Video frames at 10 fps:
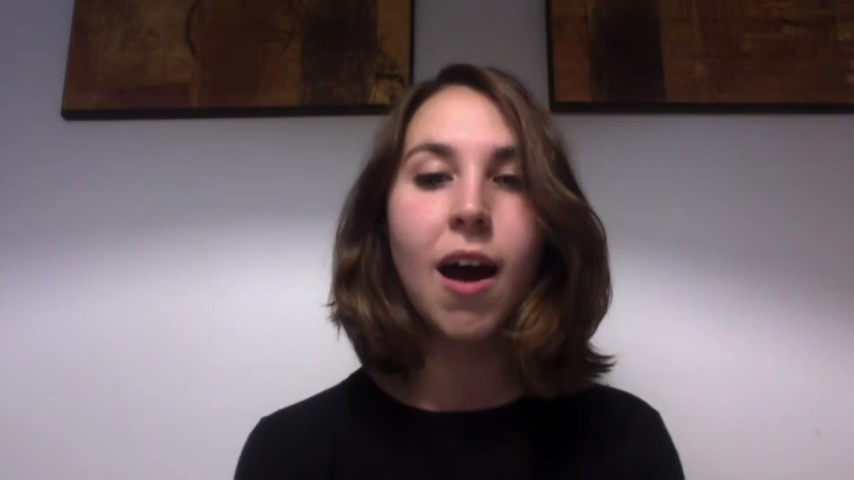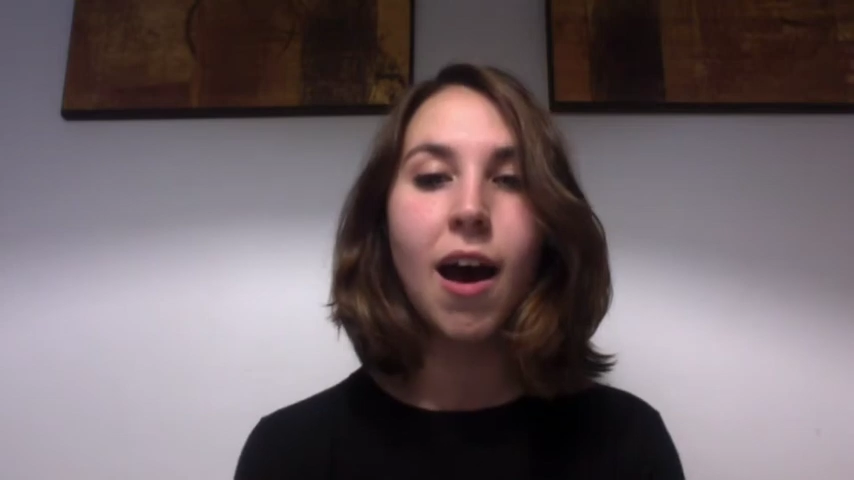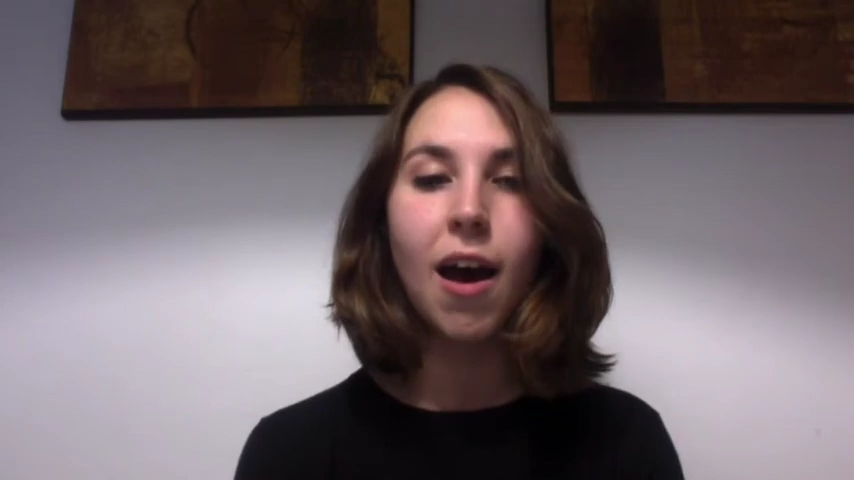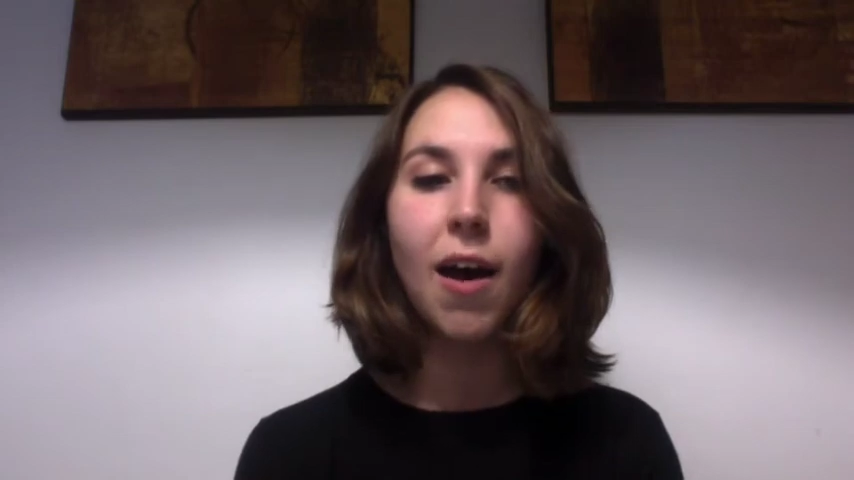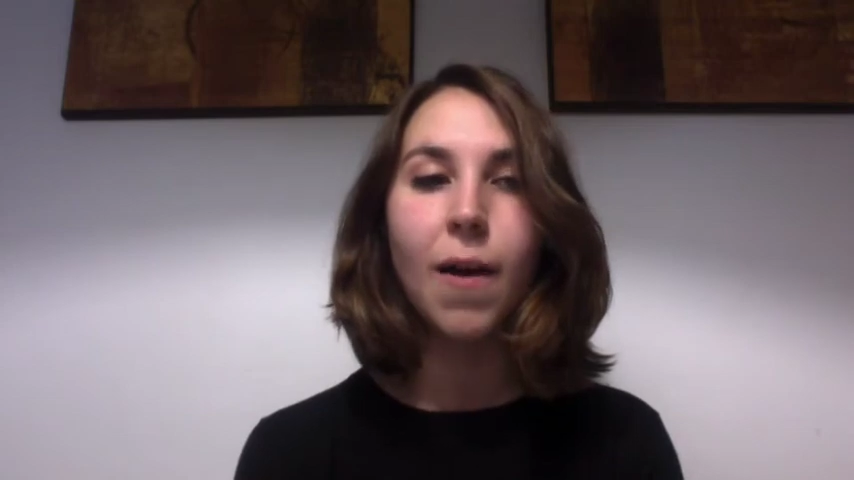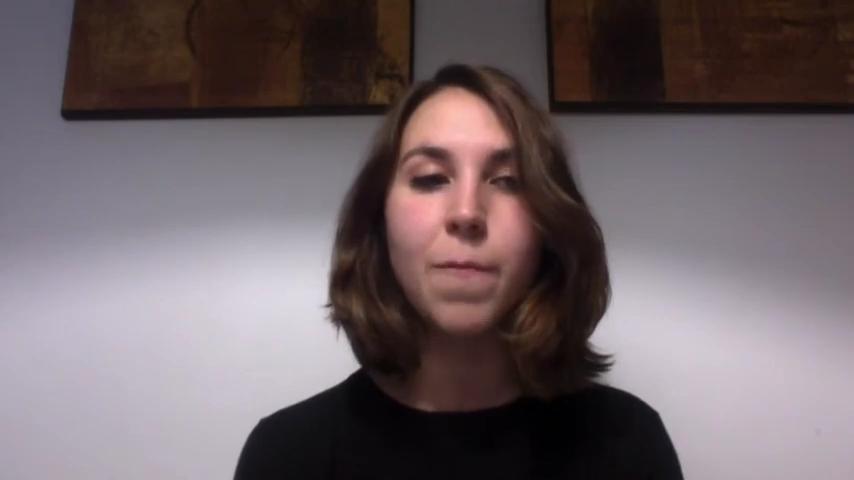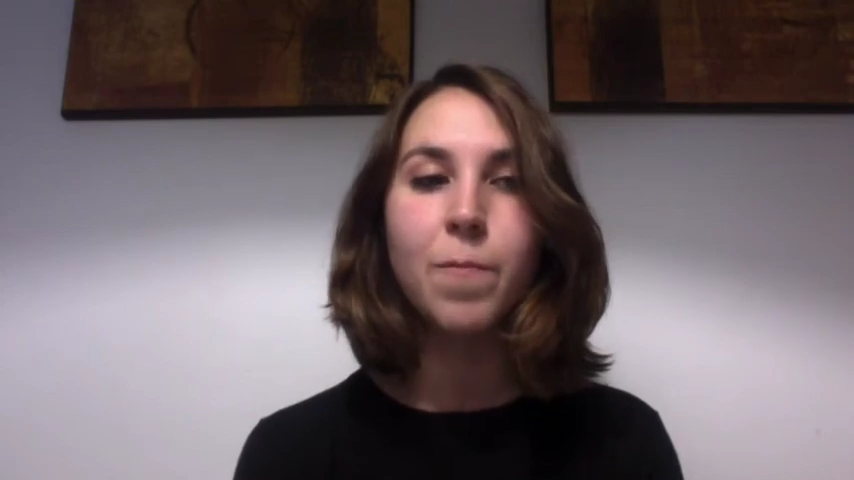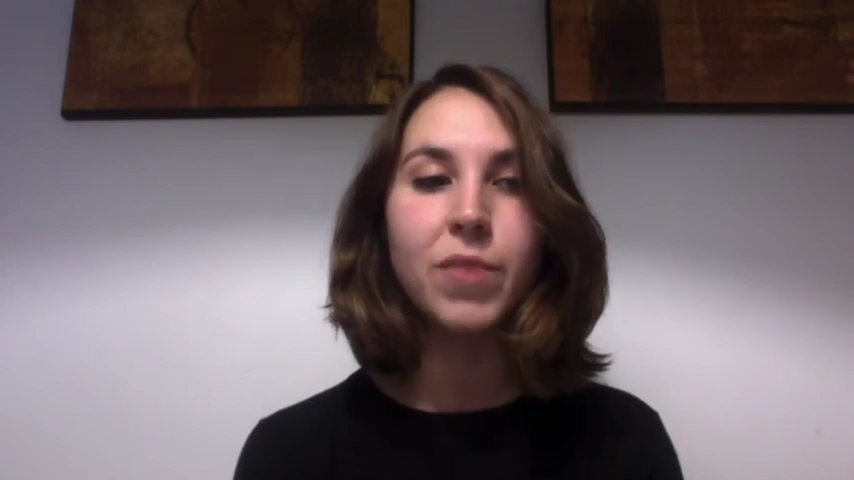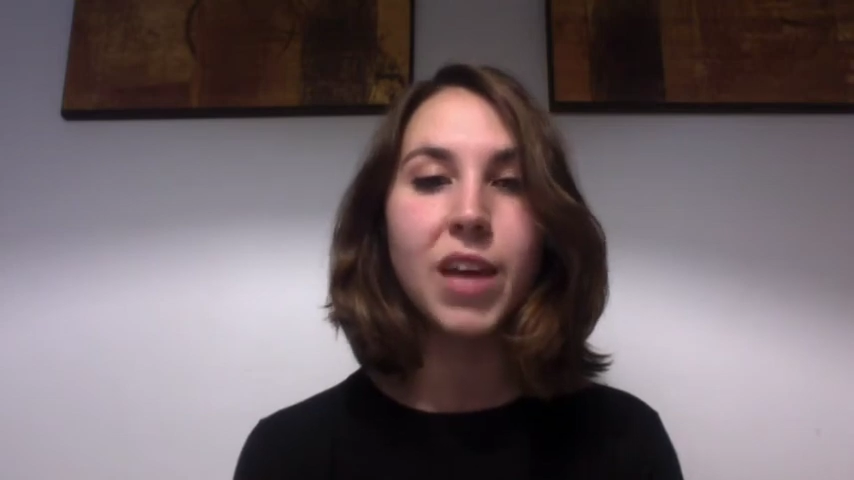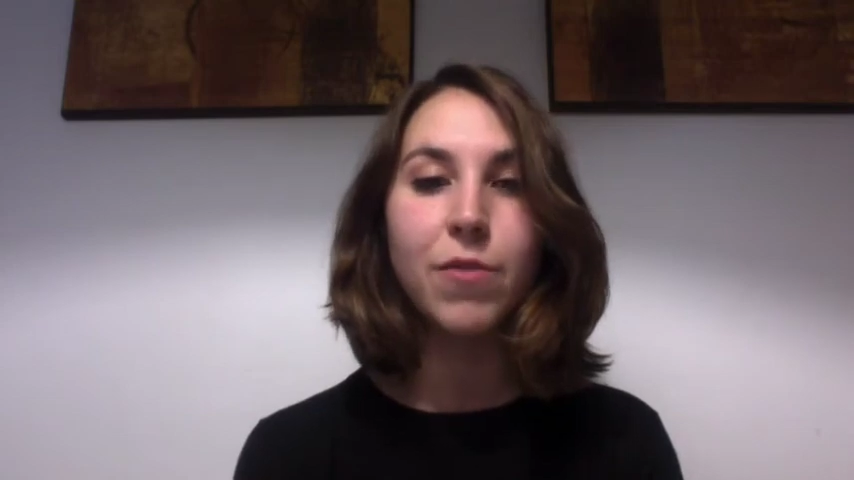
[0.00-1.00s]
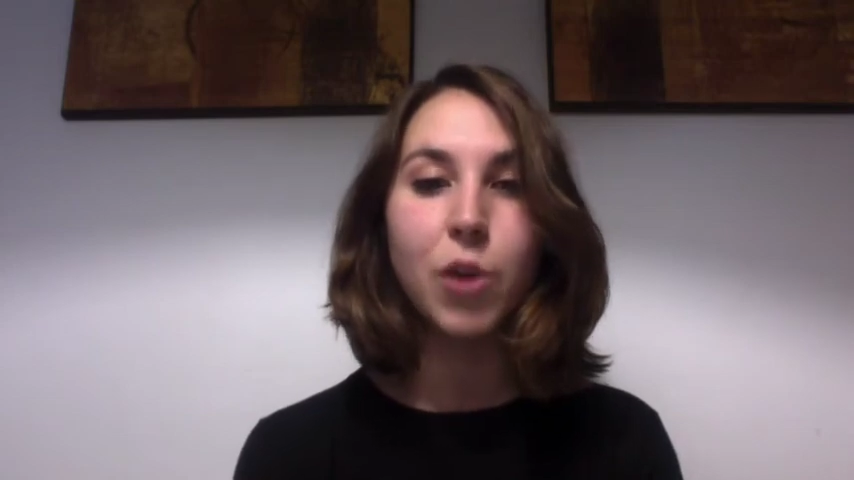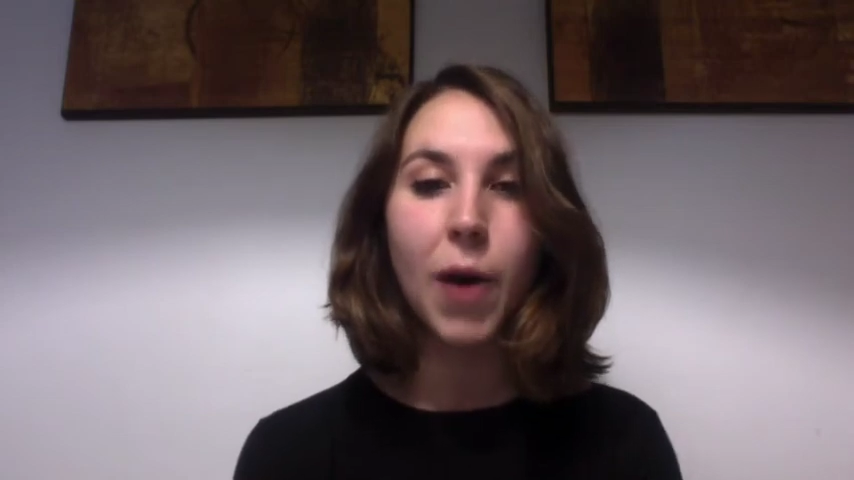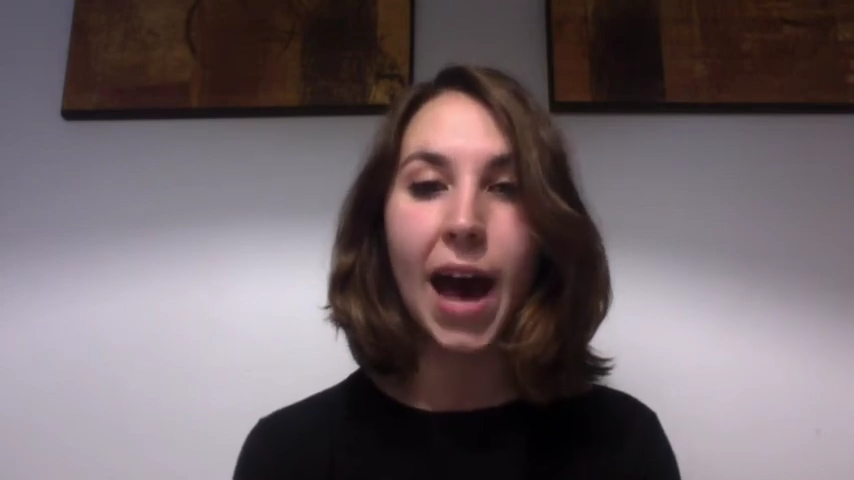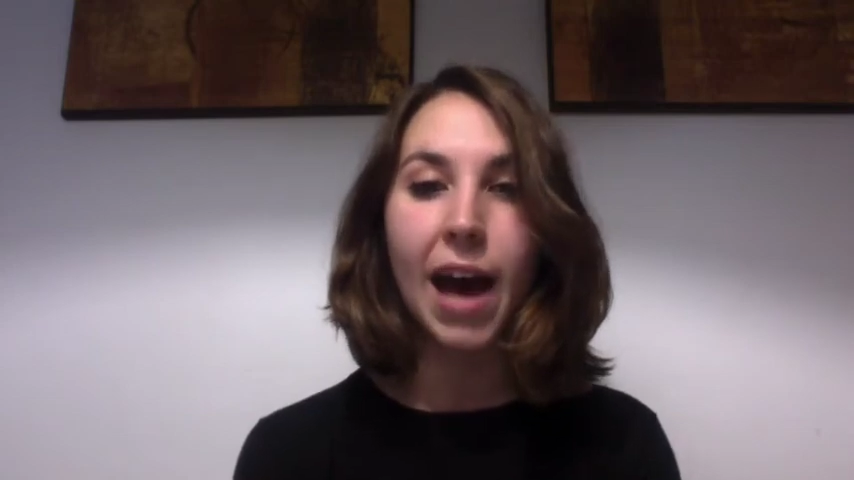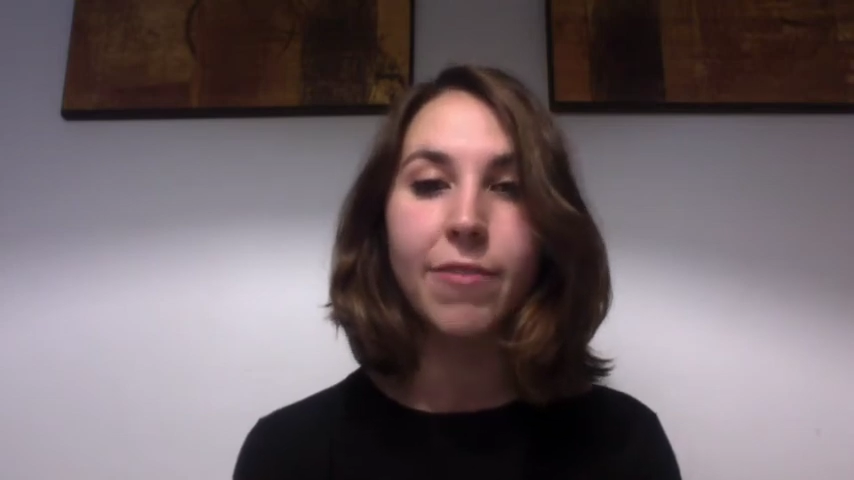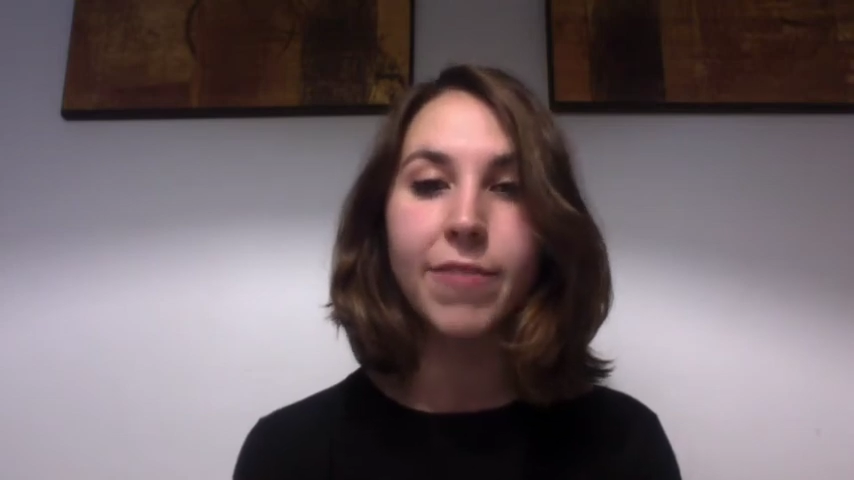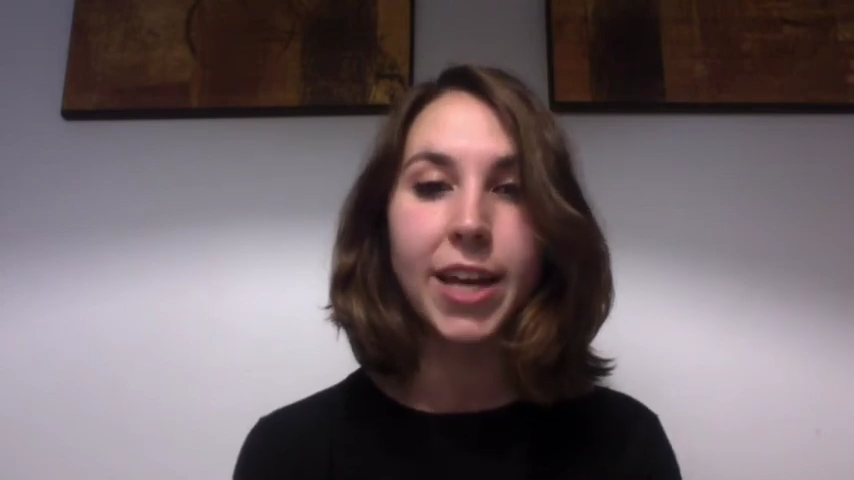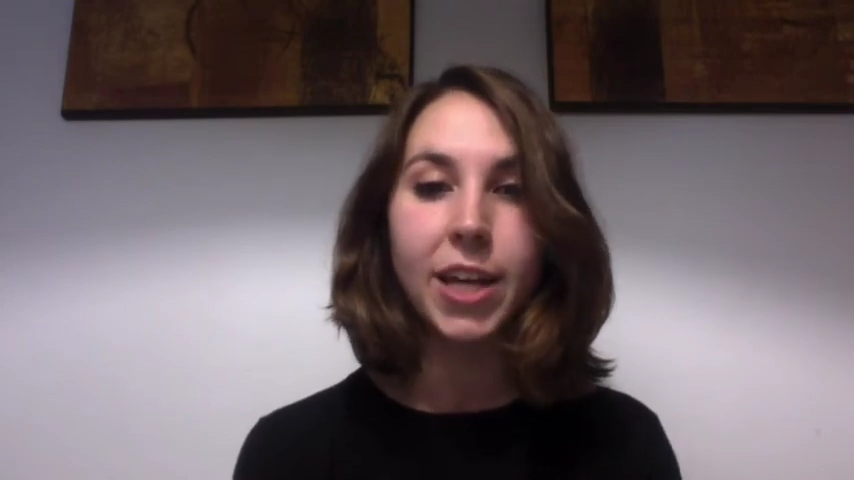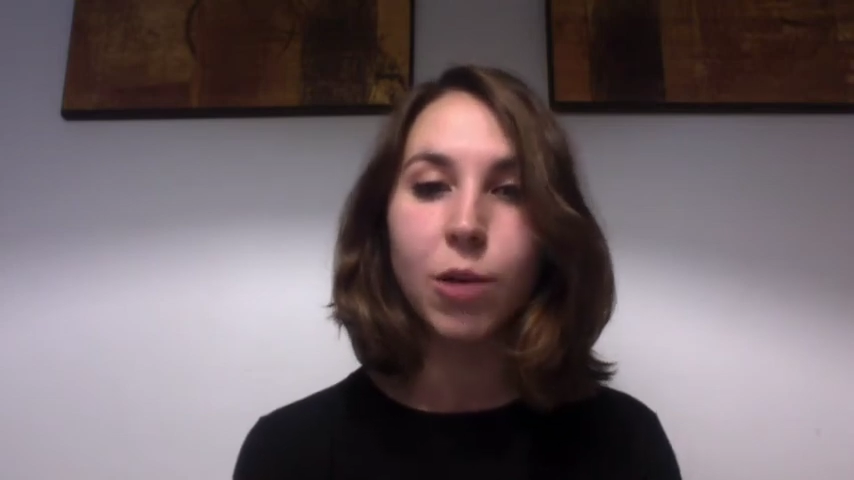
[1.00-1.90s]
Um, if you have any